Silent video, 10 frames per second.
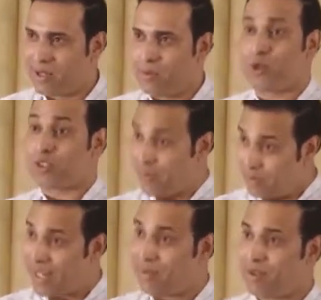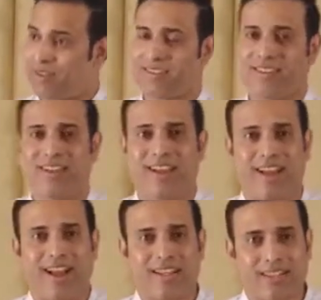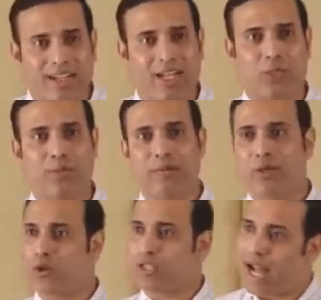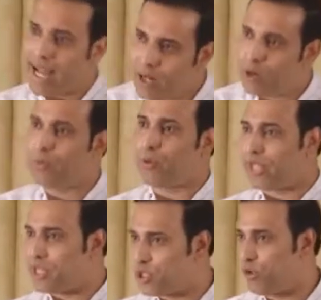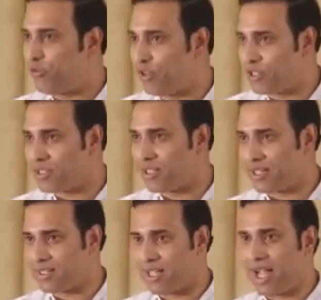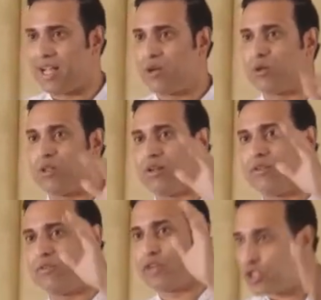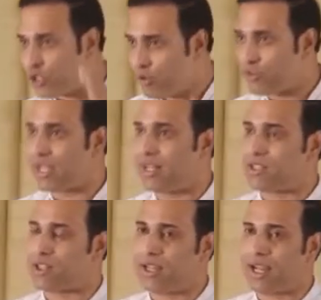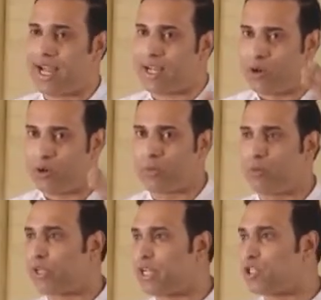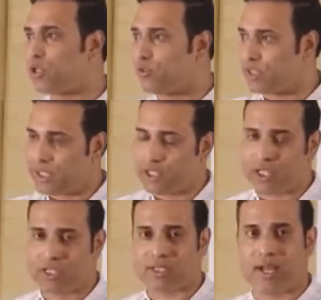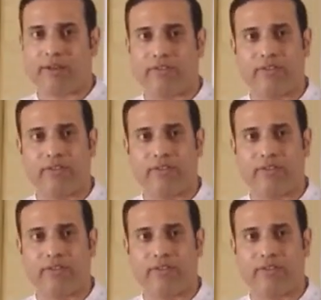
Because sometimes, as her husband, because I know the potential of first innings. I know the vision of Shailaja. I know the potential of the teaching staff.